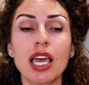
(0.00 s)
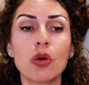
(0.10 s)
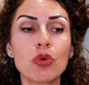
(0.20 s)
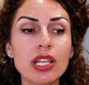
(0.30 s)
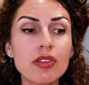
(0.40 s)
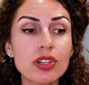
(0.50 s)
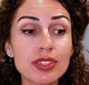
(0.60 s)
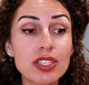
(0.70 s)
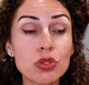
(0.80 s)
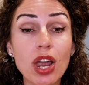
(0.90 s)
whenever
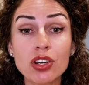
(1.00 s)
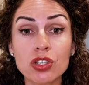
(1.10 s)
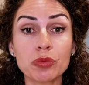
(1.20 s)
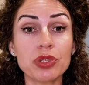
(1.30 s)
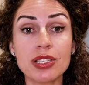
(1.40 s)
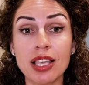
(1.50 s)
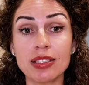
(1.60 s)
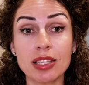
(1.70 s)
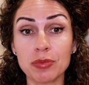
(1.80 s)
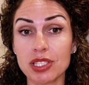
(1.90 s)
distraction presents
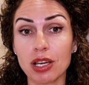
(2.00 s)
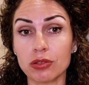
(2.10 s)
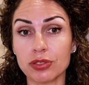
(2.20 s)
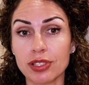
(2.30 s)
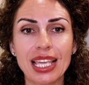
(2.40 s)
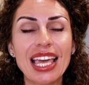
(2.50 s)
themselves.